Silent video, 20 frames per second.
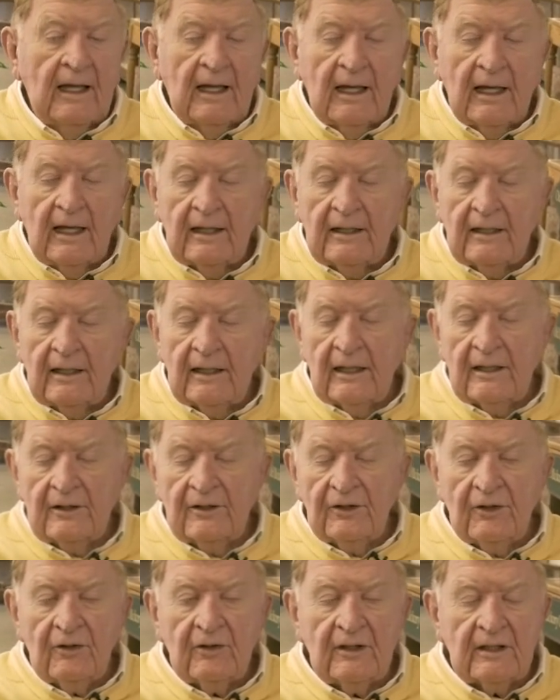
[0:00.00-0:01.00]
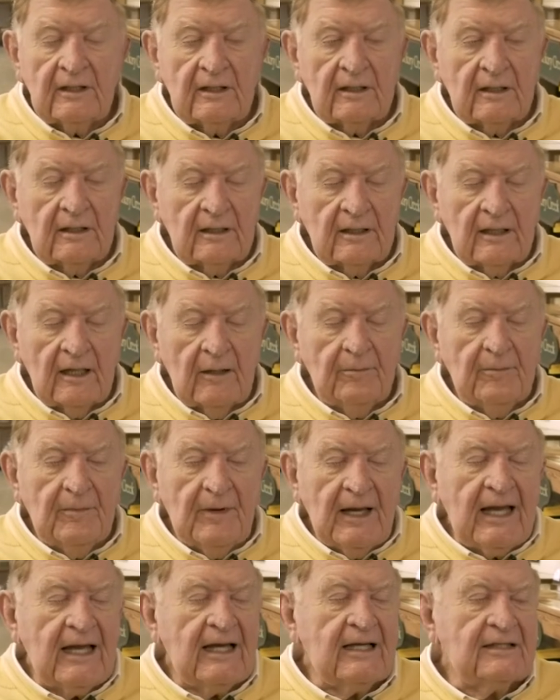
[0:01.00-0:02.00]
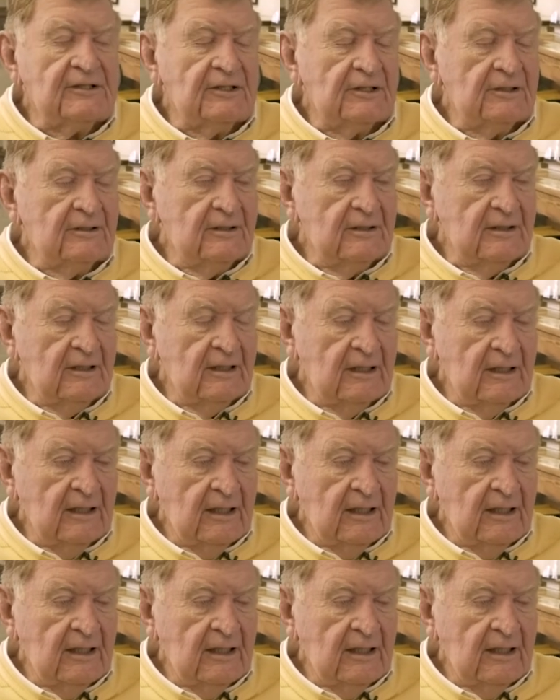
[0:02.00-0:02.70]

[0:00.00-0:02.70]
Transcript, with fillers: and, and you can imagine